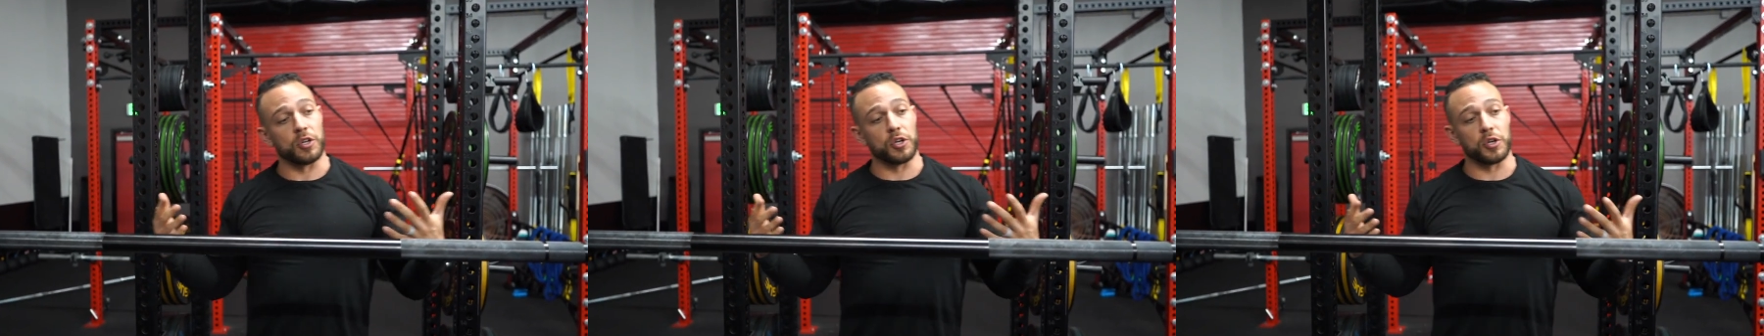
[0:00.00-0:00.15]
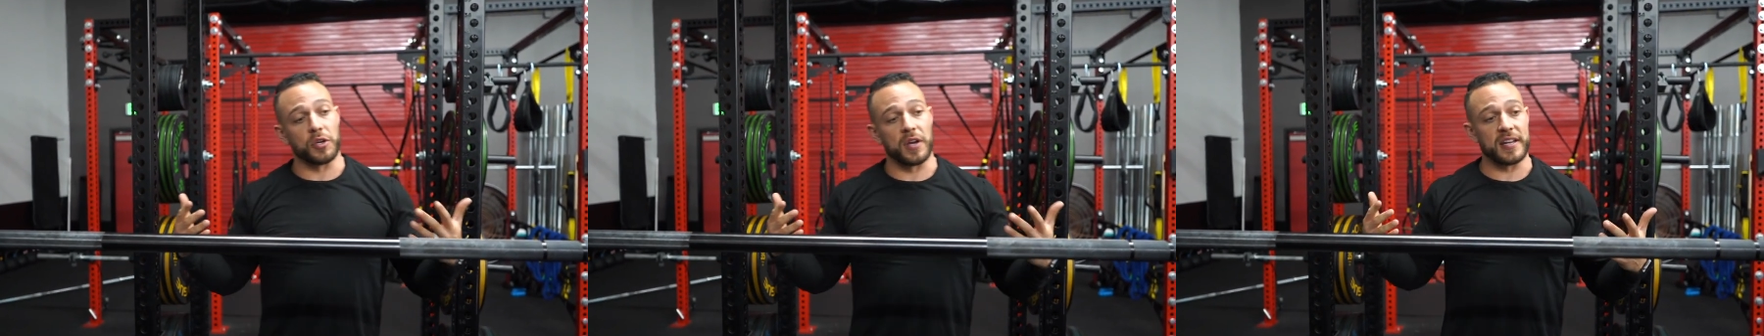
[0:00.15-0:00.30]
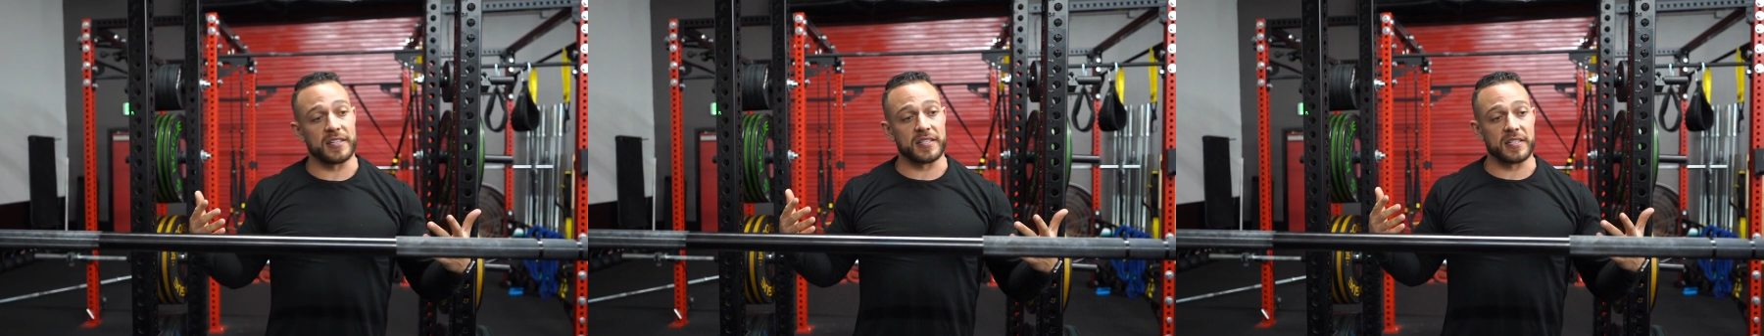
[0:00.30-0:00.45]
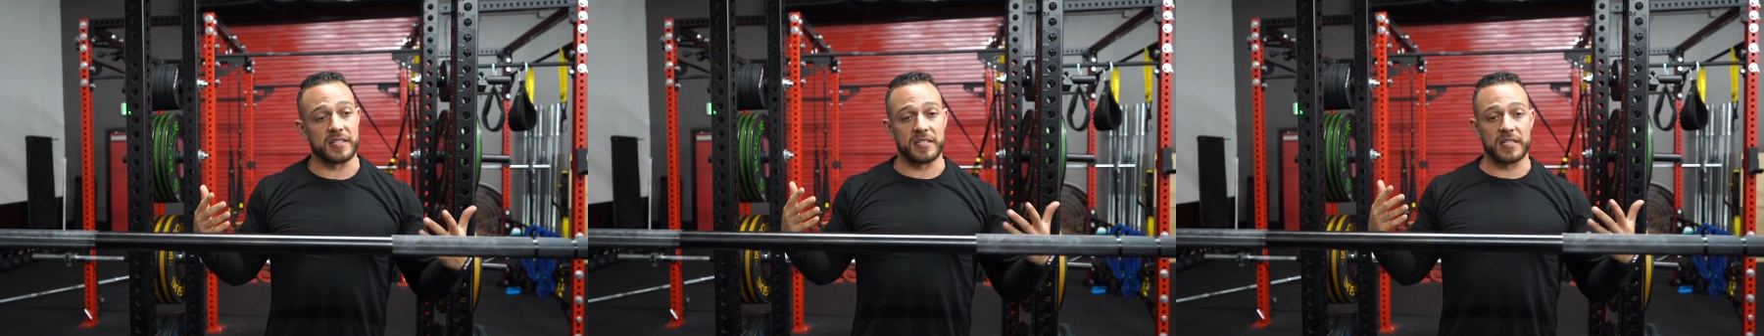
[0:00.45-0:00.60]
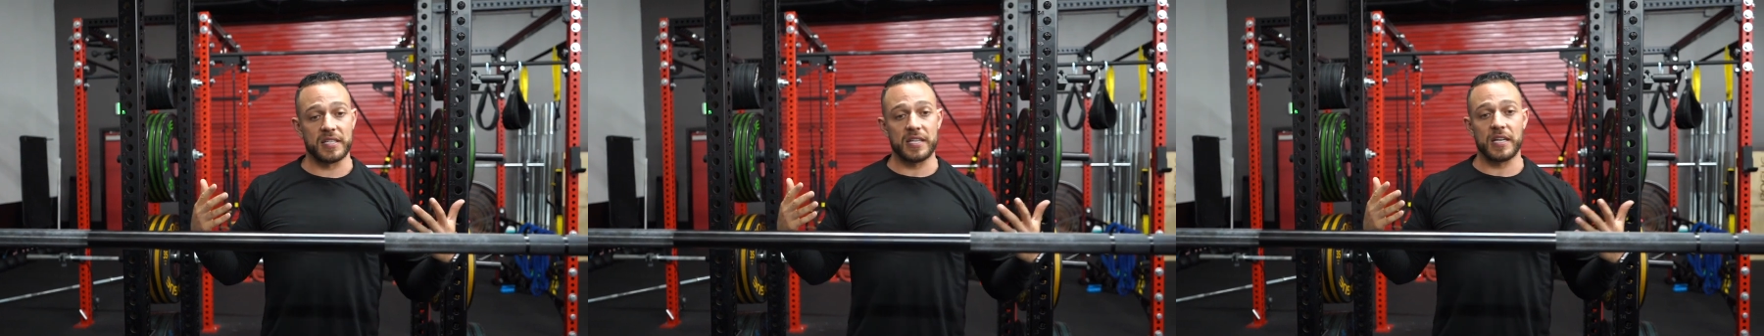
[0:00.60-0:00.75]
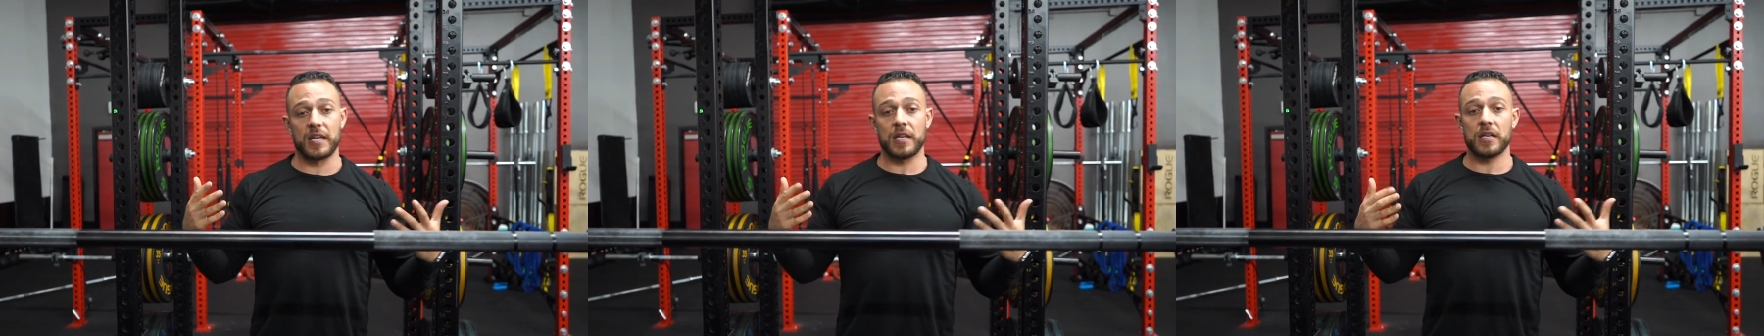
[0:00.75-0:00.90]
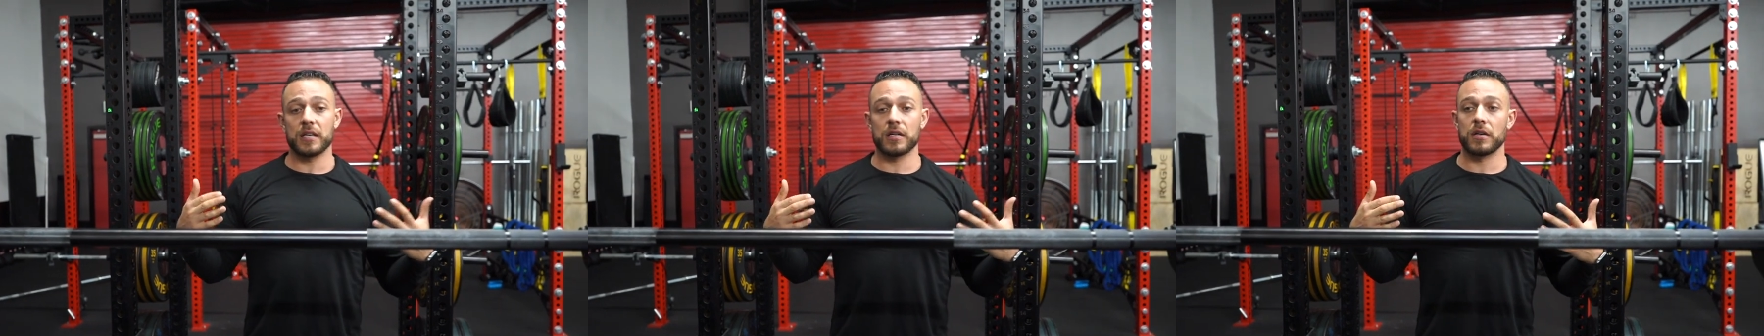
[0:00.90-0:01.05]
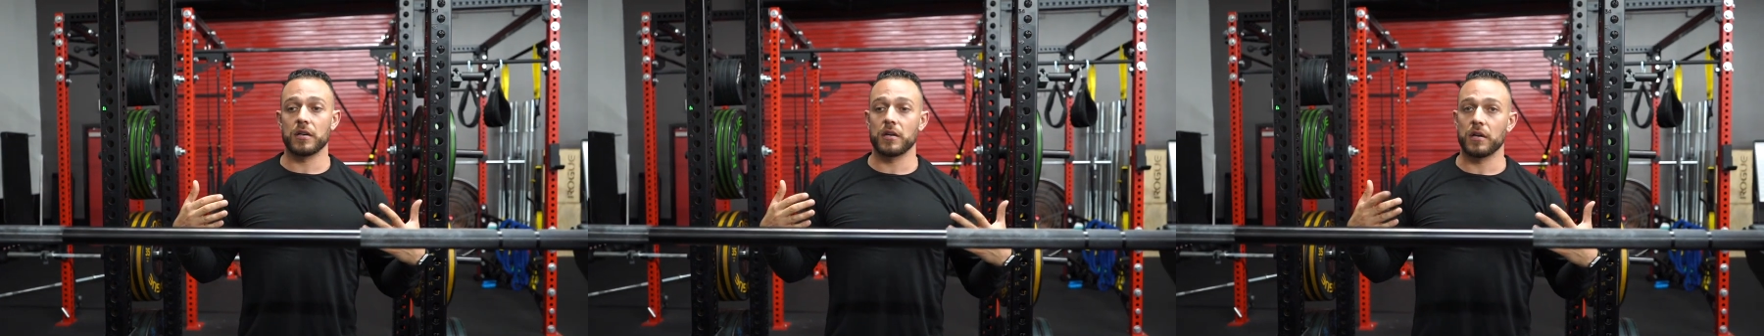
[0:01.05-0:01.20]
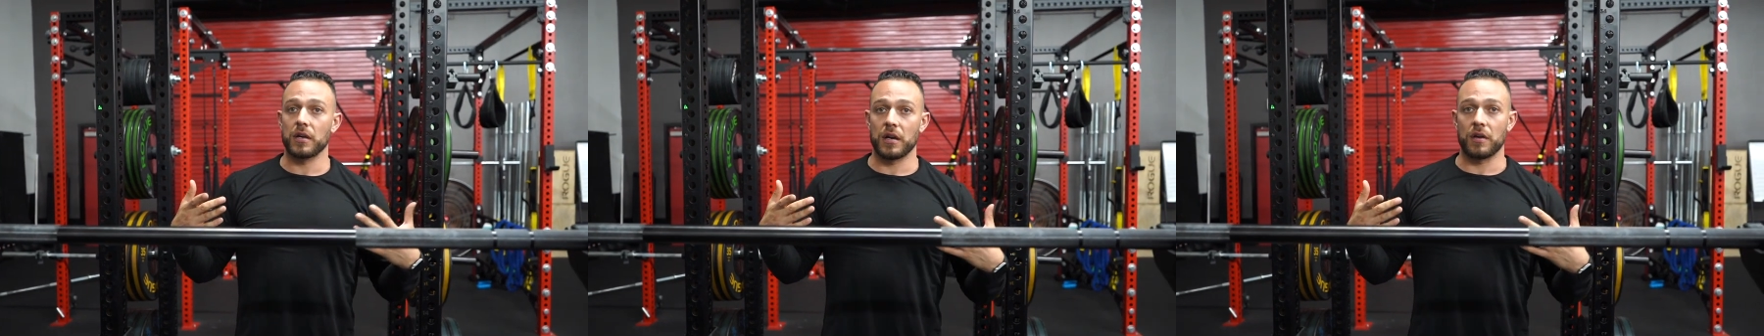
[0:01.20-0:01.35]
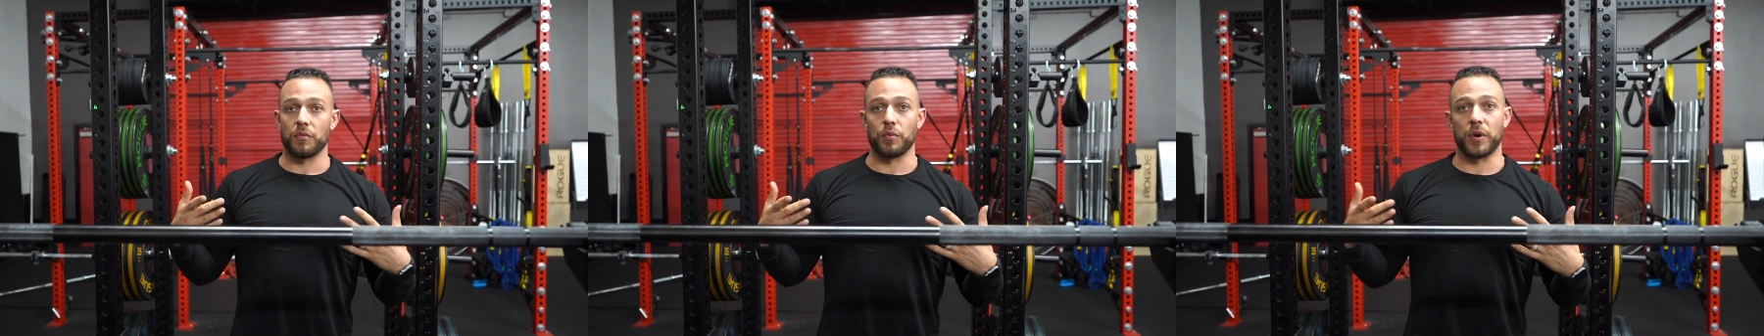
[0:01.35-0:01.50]
You guys can see
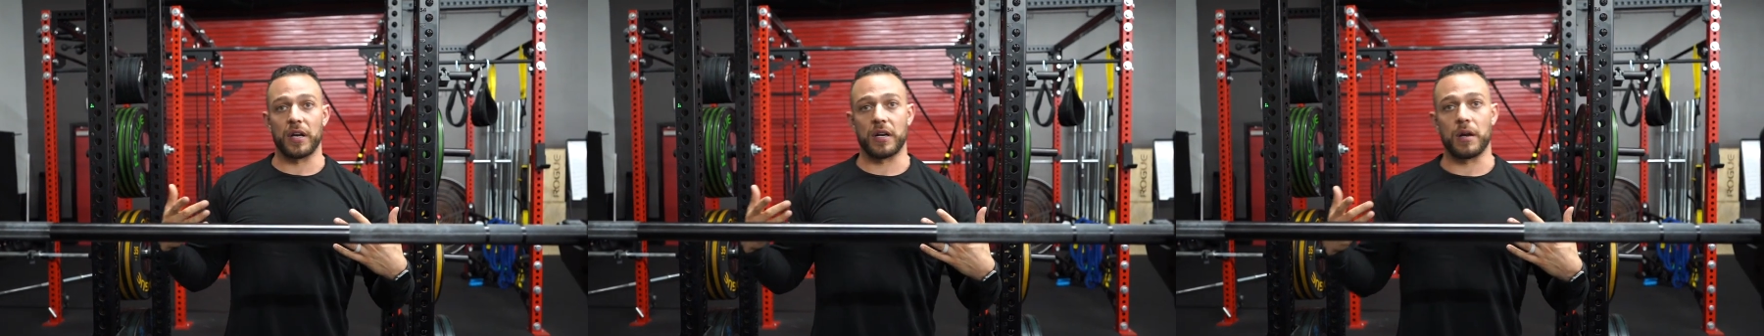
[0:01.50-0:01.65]
when